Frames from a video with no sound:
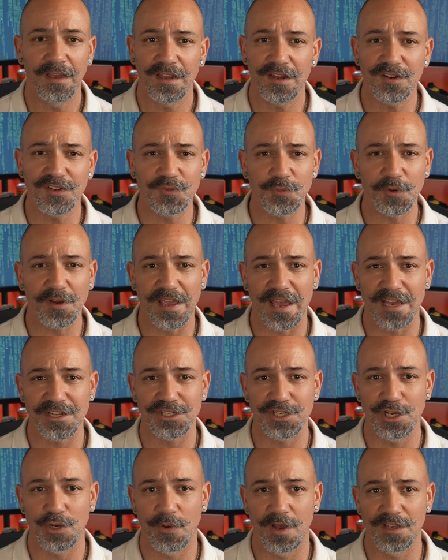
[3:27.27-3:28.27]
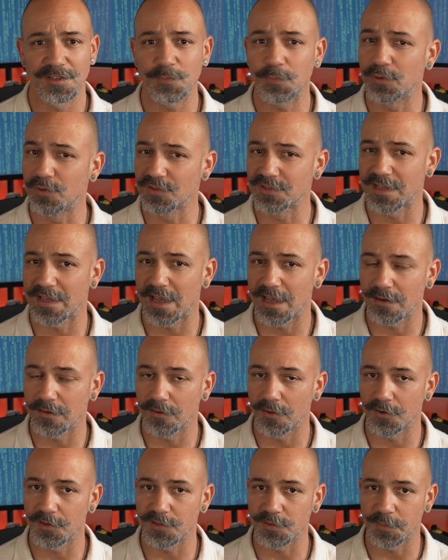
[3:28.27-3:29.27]
Here's where CachyOS pulls ahead
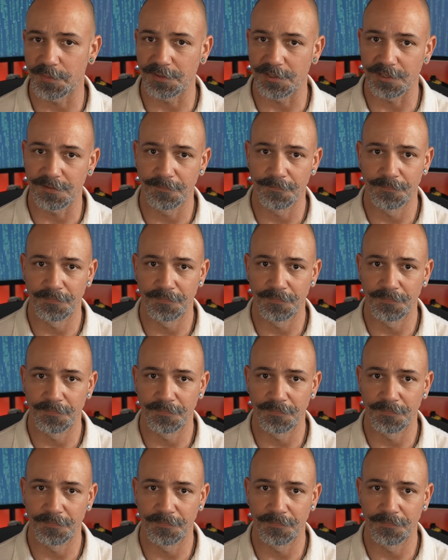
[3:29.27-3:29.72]
noticeably.